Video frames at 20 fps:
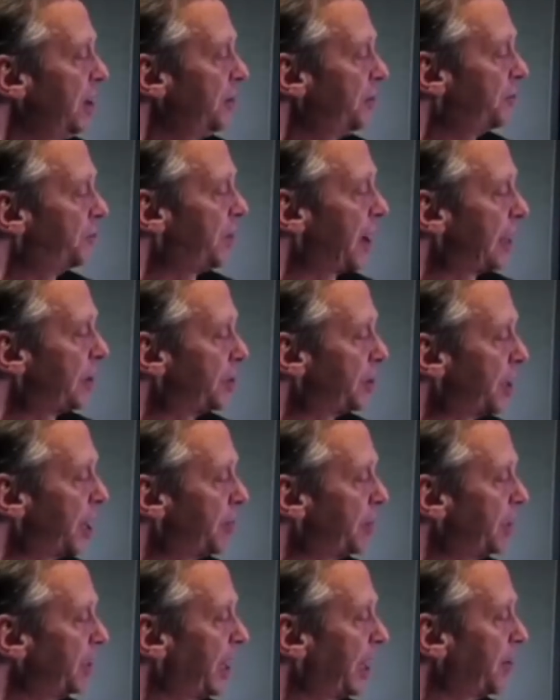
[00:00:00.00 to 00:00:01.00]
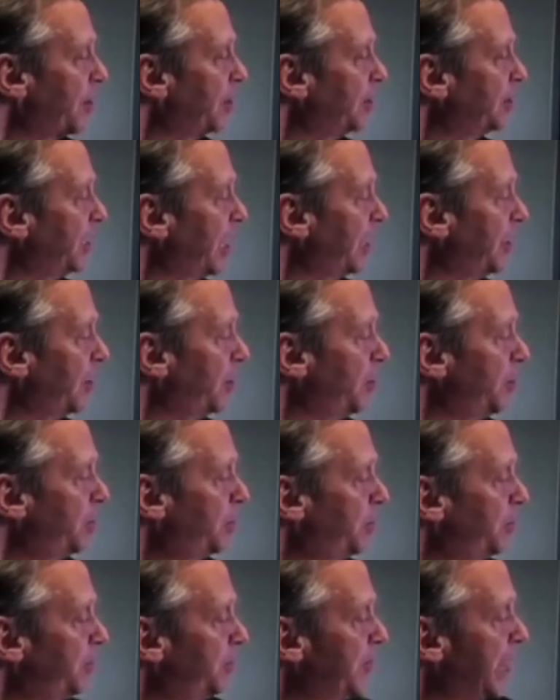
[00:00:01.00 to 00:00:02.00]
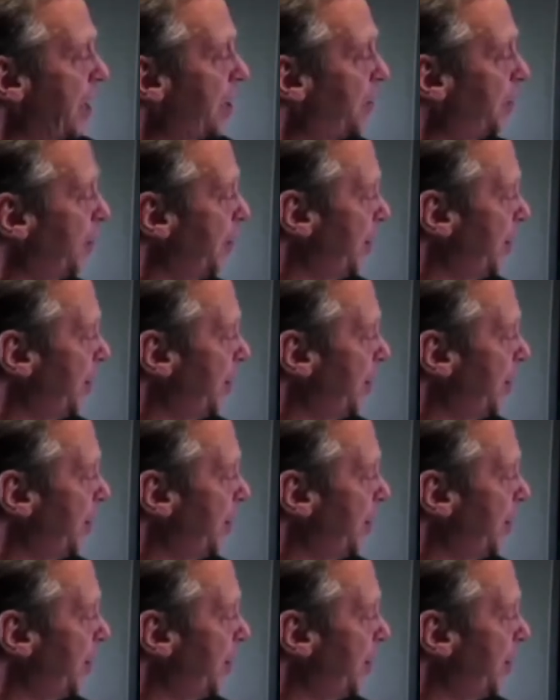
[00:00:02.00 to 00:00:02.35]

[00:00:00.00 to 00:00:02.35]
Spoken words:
followed up and done our data. We've now